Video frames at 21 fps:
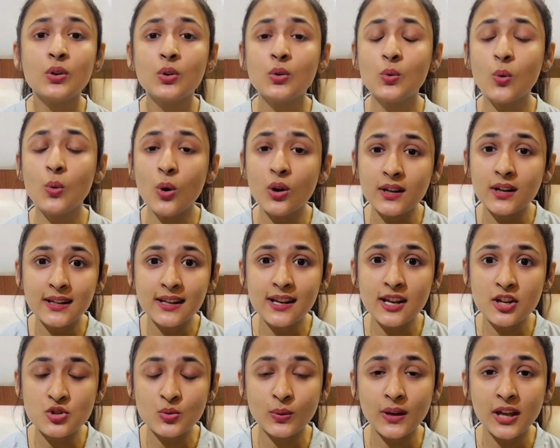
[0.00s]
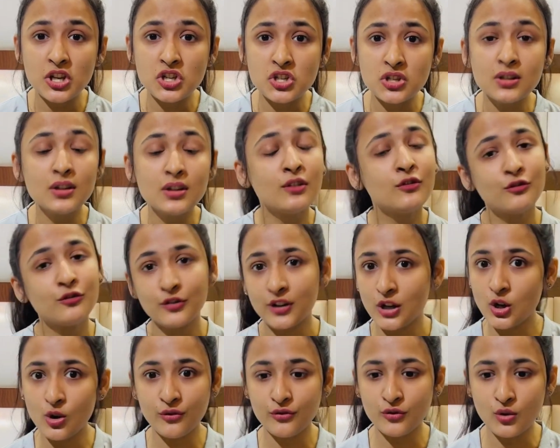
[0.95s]
quality education free
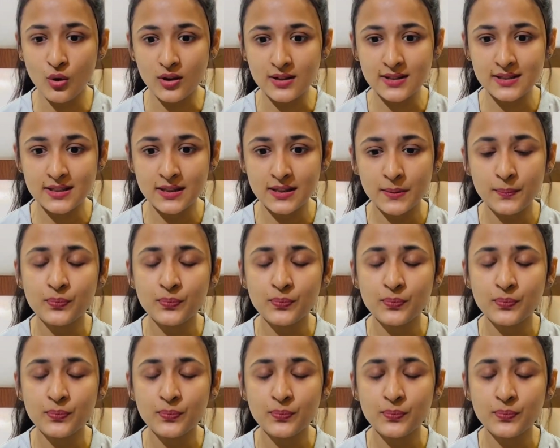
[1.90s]
of cost.